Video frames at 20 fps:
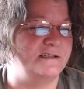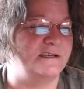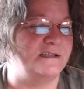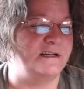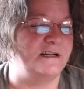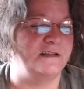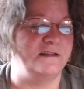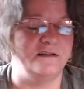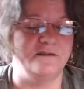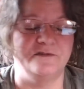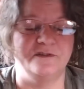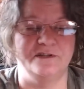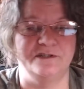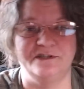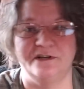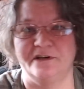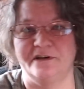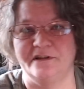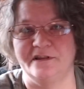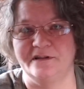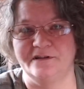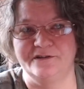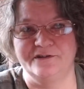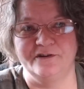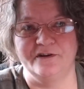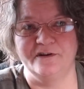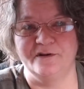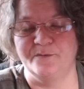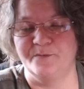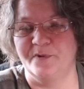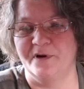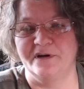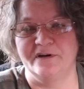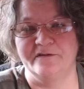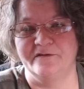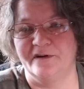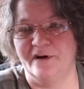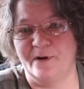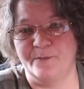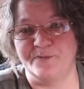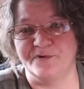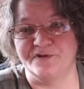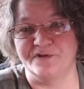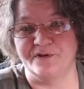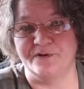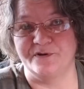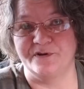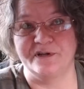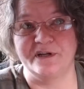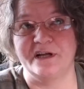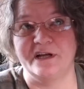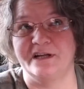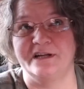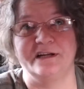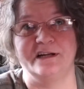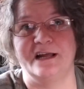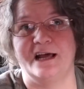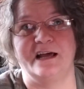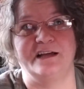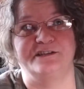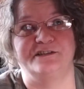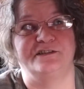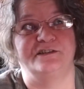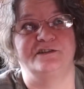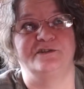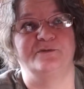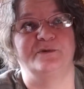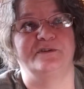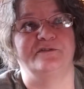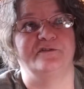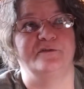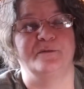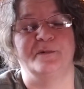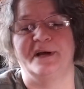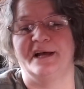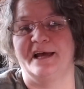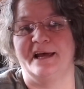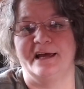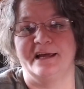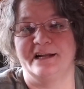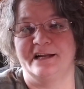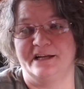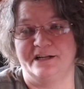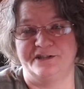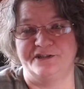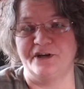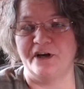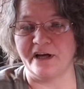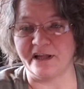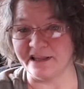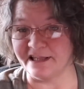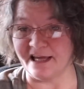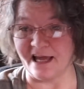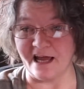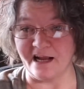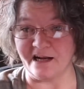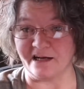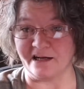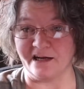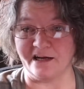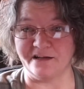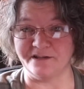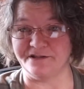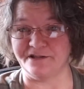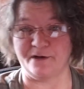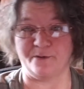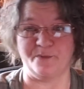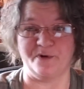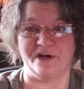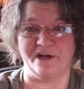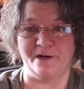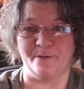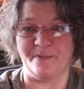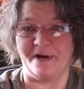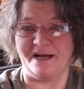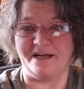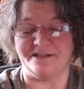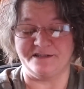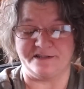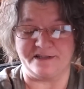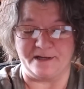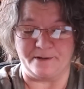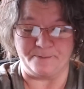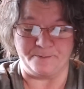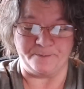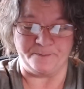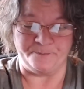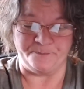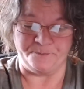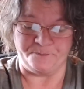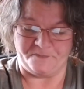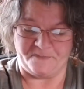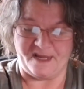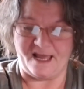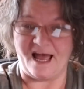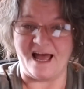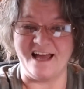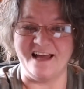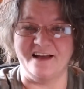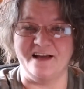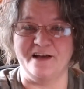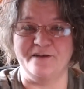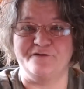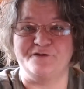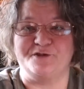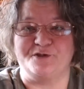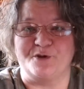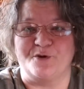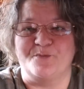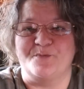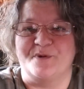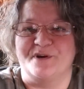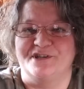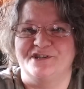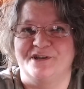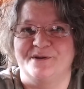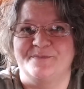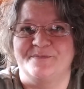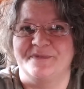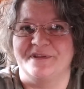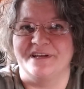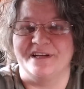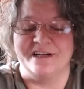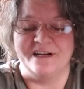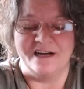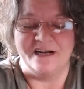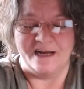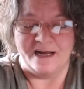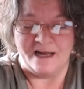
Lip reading: And I love the junk in the trunk part of her episode. And I should do one for my attic. Junk in the attic. I'll start bringing a box down. I have so much up there.